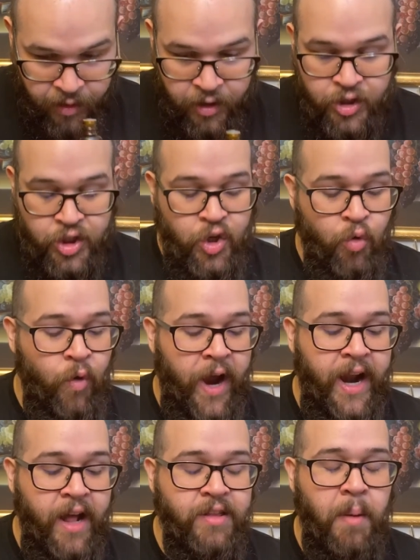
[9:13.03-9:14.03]
So
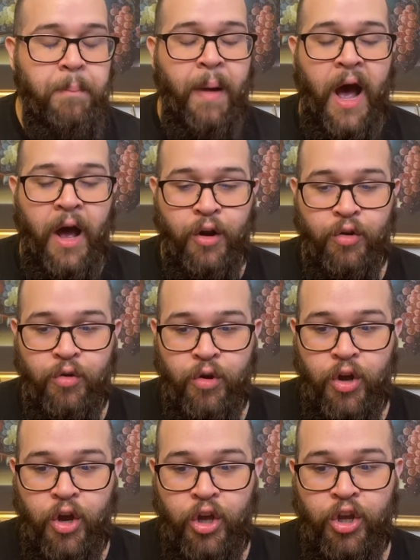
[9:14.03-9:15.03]
right out the bottle,
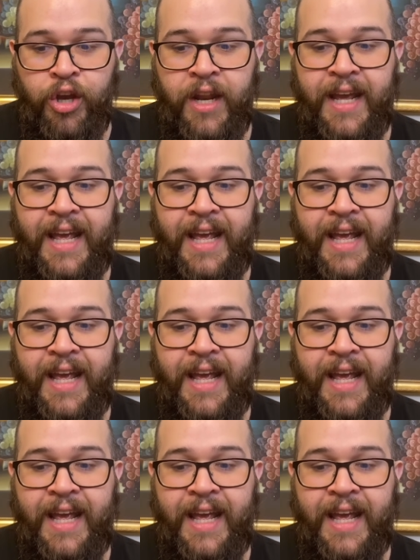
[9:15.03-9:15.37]
you're going